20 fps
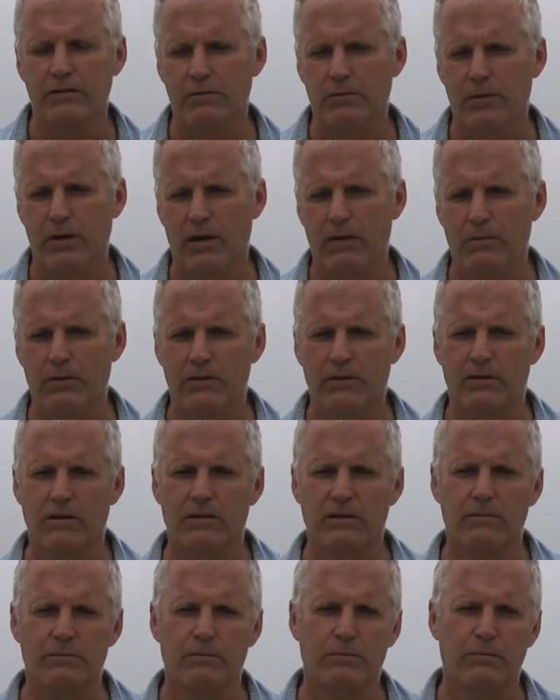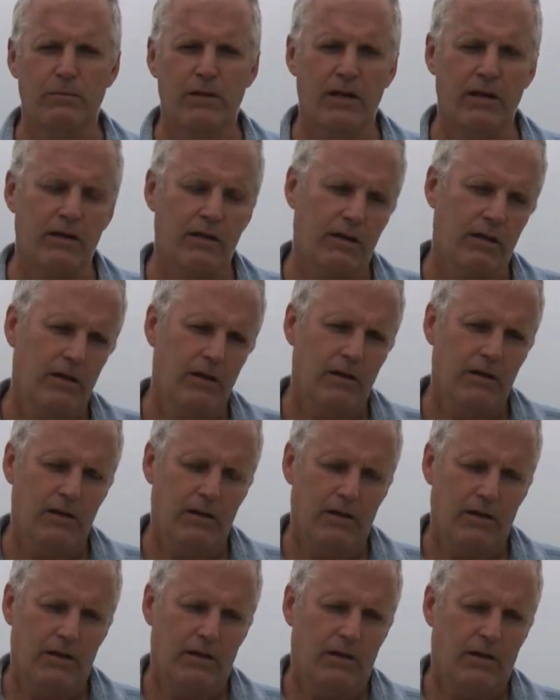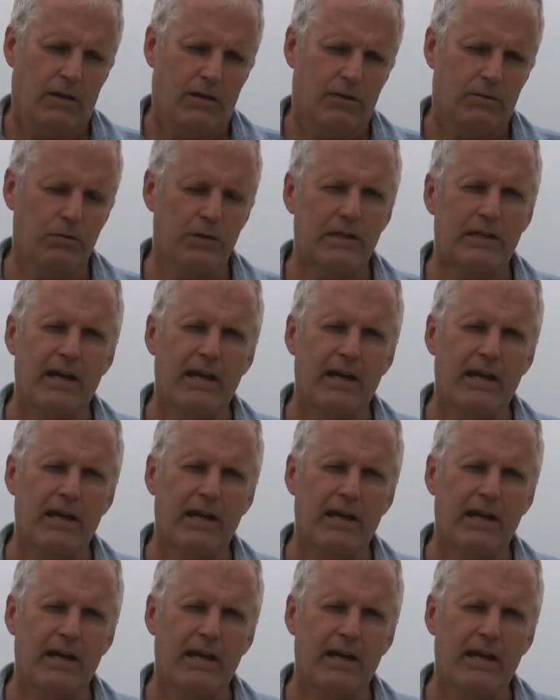you're probably going to make 3